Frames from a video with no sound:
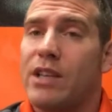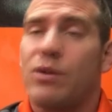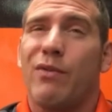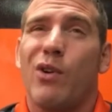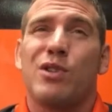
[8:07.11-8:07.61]
We've
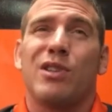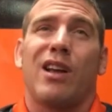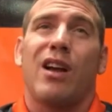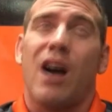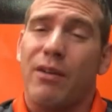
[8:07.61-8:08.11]
hosted the
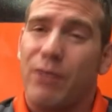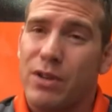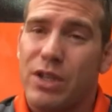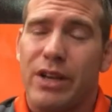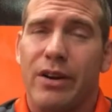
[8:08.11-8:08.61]
conference
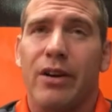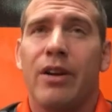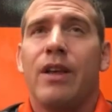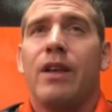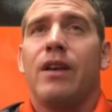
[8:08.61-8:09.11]
here,
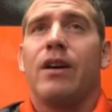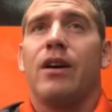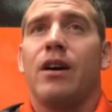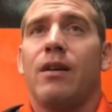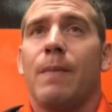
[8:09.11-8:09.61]

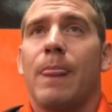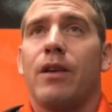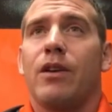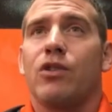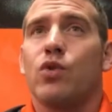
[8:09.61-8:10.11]
you
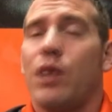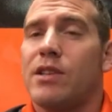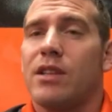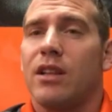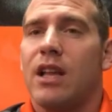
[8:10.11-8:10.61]
know, twice
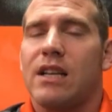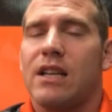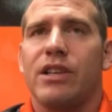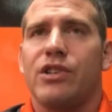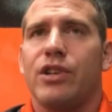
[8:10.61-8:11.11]
in the last
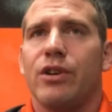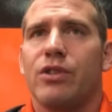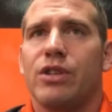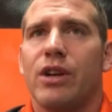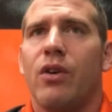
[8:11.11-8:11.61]
6 years.
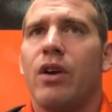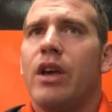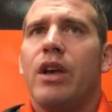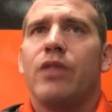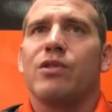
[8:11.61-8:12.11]
So
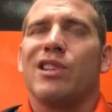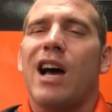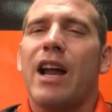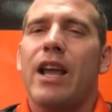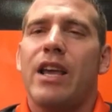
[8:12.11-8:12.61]
there's a lot
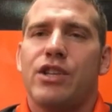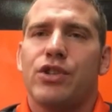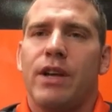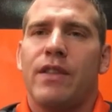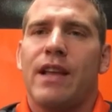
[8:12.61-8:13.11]
of
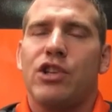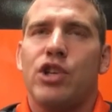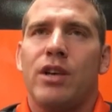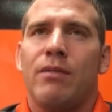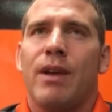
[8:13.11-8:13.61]
history in that
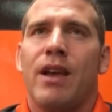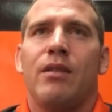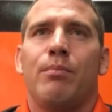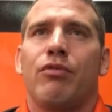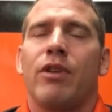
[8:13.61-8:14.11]
gym, and to
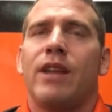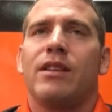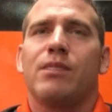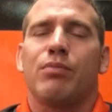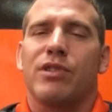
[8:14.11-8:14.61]
bring
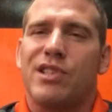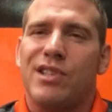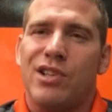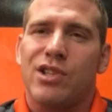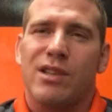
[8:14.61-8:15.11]
this
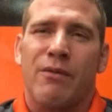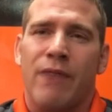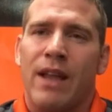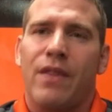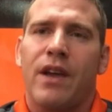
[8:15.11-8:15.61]
prestigious
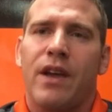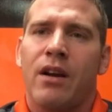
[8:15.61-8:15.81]
event there